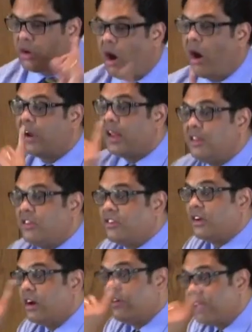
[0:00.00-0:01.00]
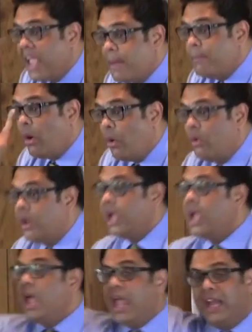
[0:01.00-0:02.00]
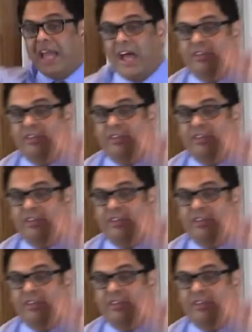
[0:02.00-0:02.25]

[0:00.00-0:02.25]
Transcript: God and serve him only. It